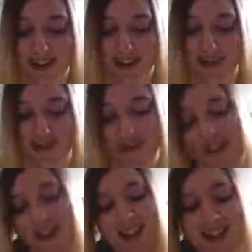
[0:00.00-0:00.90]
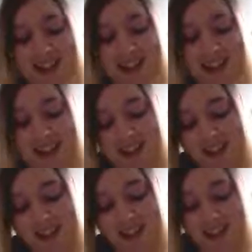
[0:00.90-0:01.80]
At level 1, its
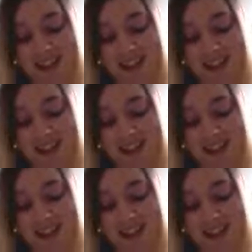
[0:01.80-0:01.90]
health